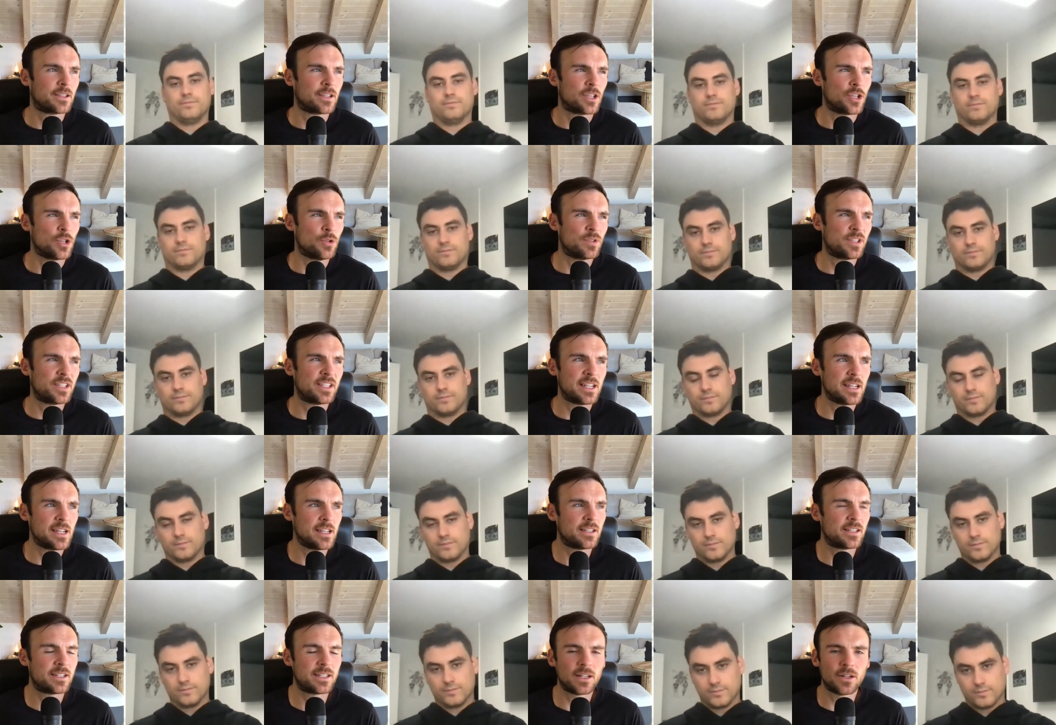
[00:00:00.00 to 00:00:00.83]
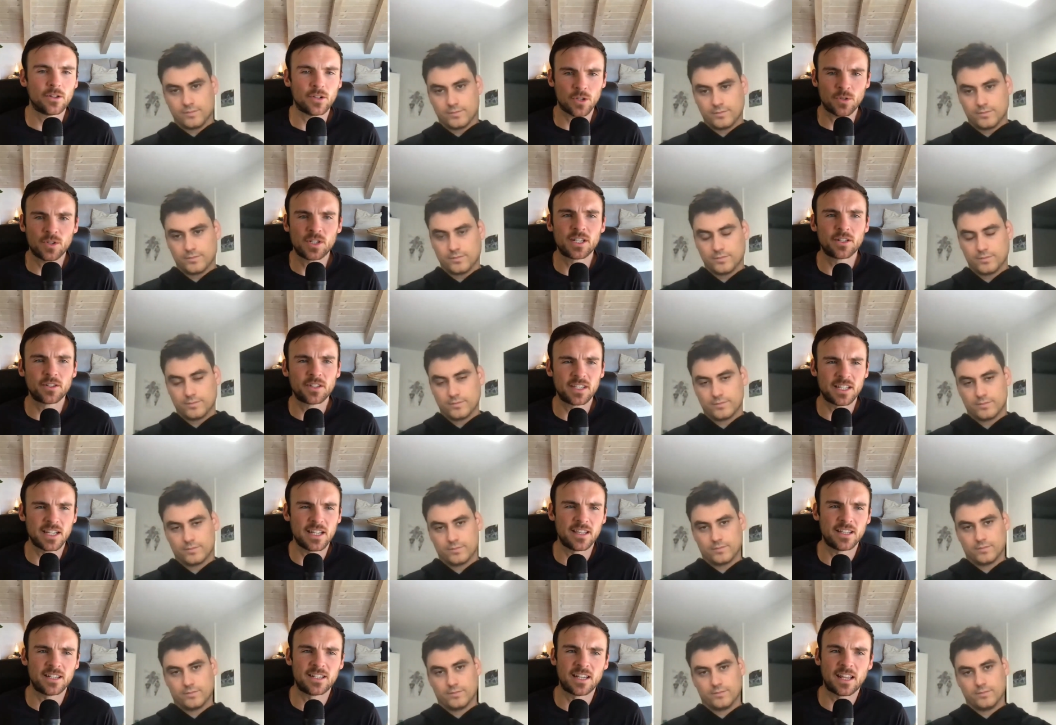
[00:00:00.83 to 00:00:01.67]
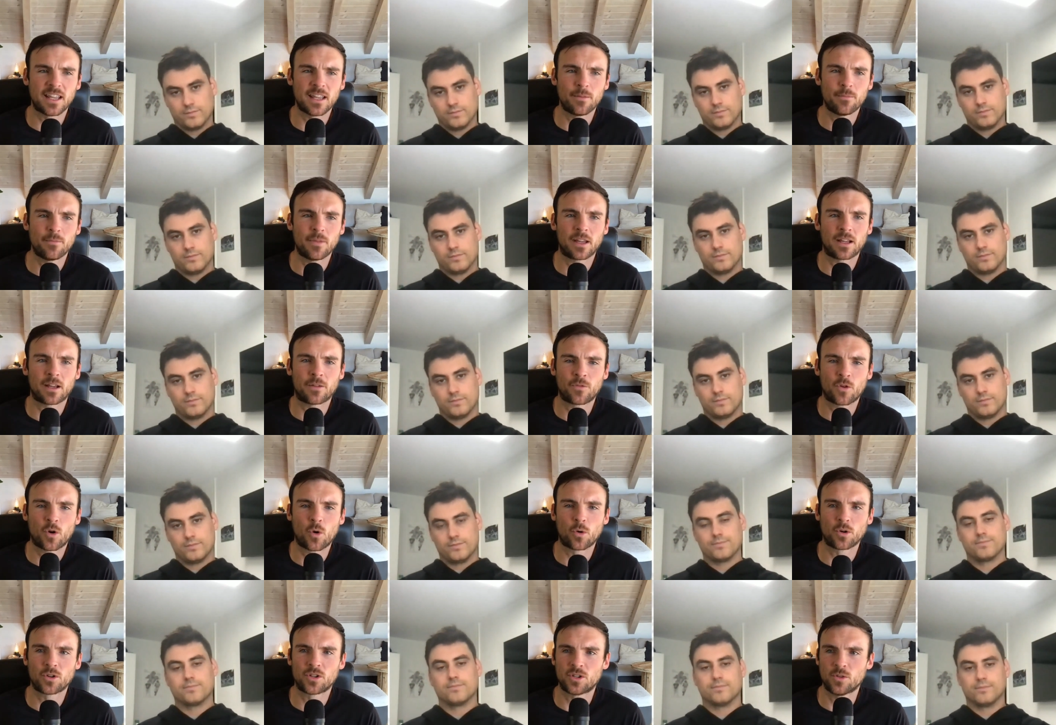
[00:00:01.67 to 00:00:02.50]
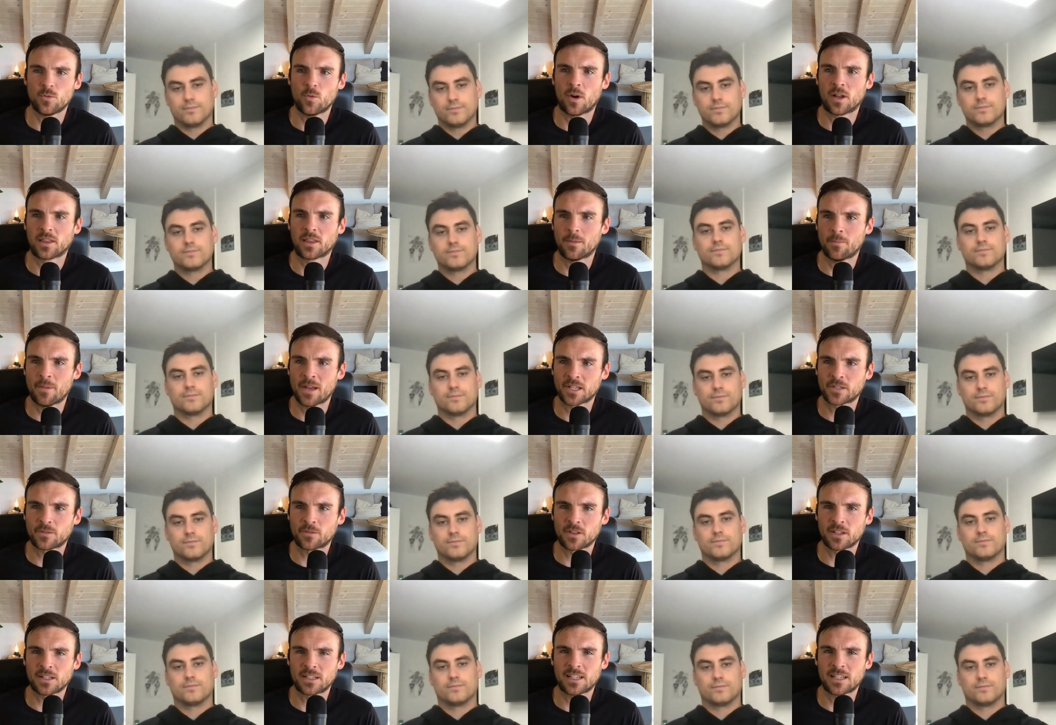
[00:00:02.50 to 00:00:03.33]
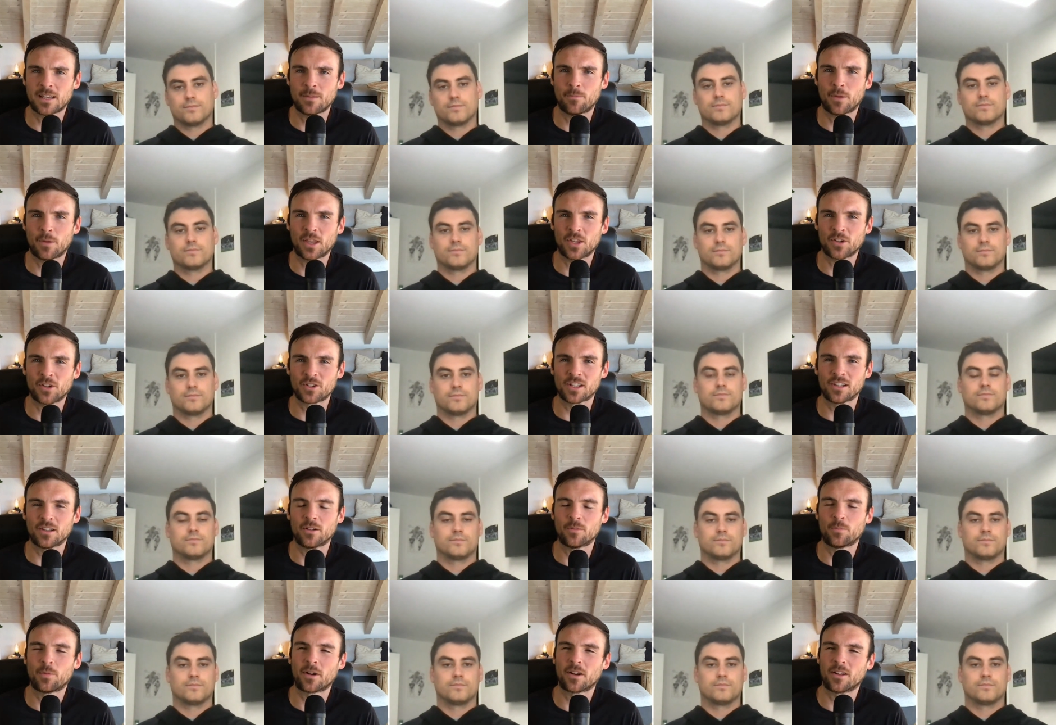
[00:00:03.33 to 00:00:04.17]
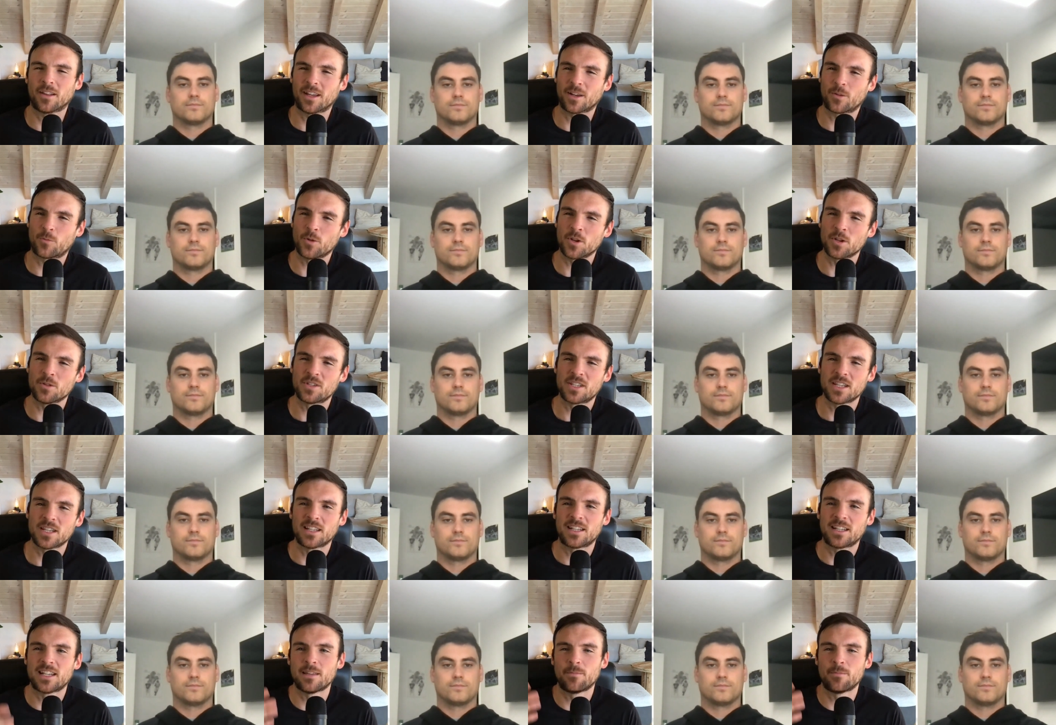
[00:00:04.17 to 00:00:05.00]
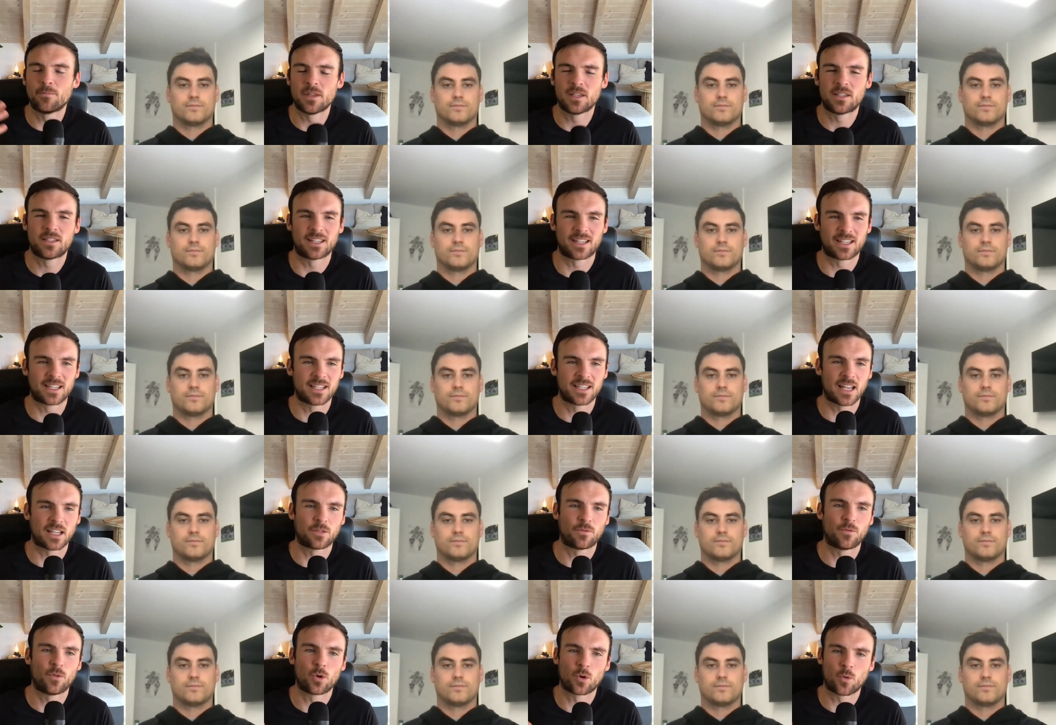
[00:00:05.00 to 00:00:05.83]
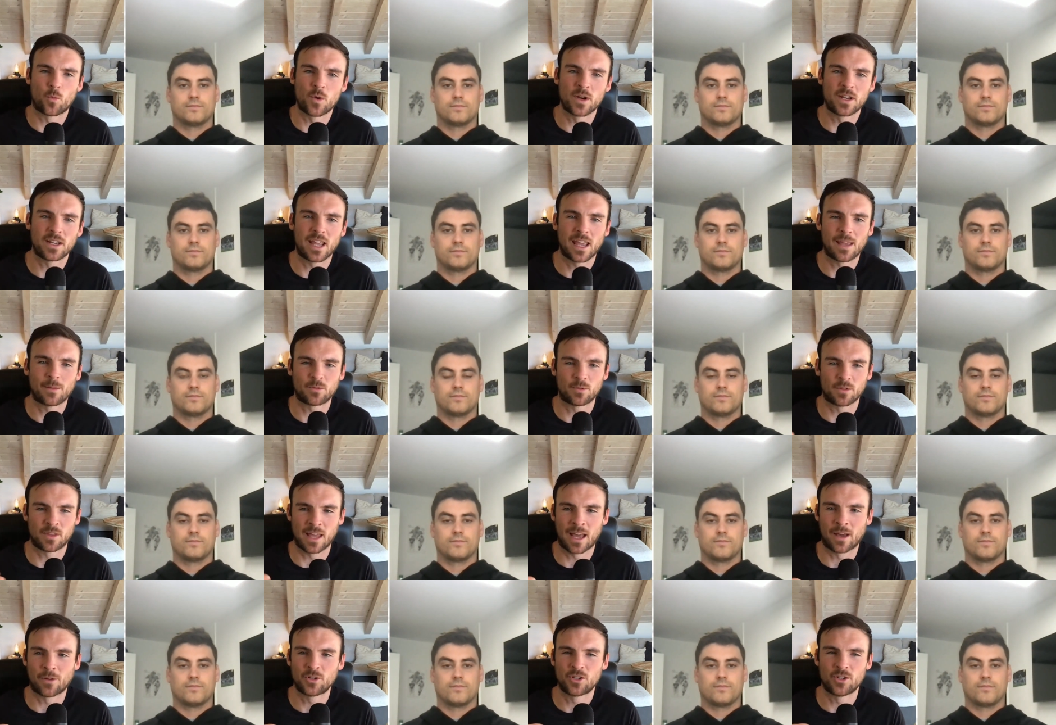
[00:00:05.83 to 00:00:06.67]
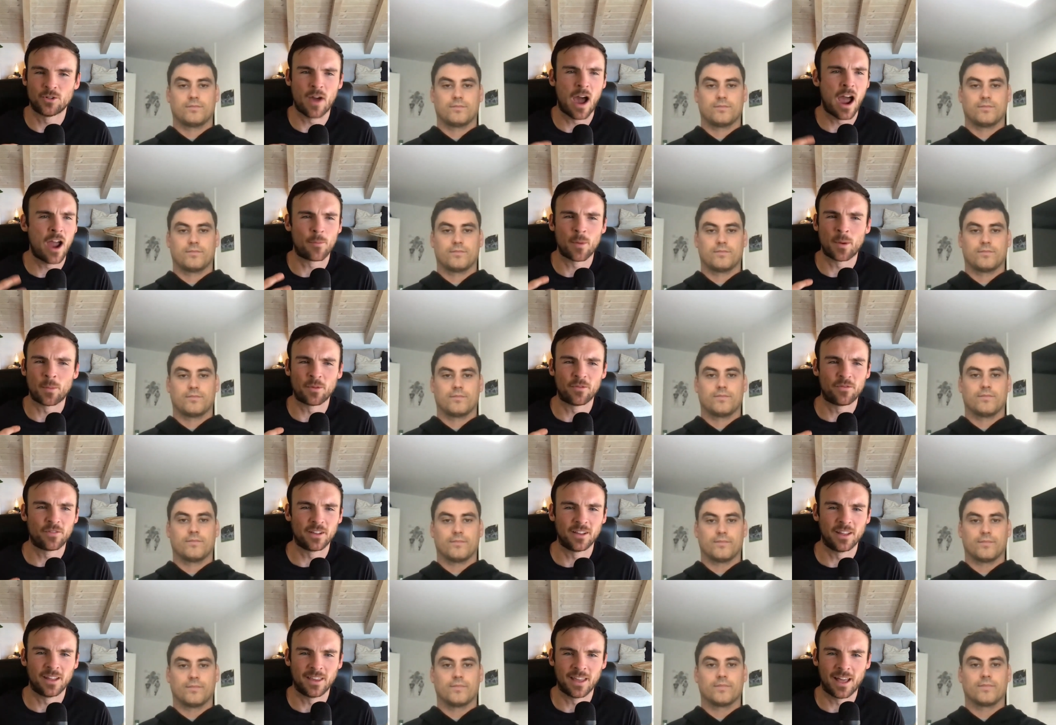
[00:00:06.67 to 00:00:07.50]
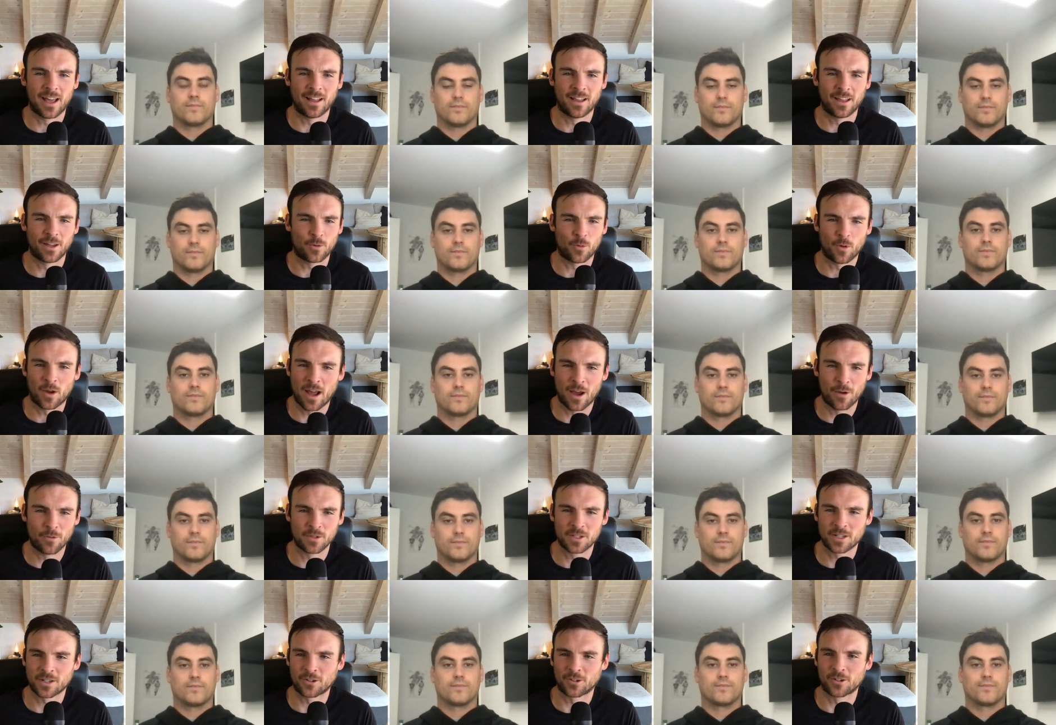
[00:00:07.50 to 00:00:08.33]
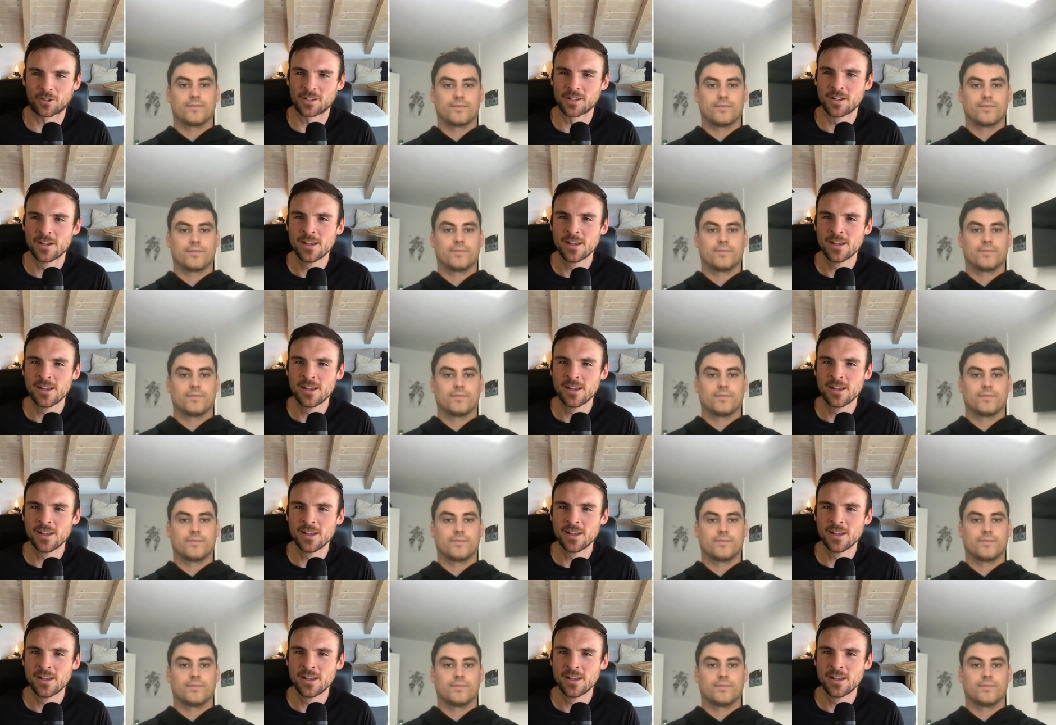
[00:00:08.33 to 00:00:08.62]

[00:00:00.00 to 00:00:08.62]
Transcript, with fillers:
Speaker 1: you see still you still see the team like of course you want the best for the team but there's a little part like when you see the team be successful or win games without you i remember feeling that like when i was hurt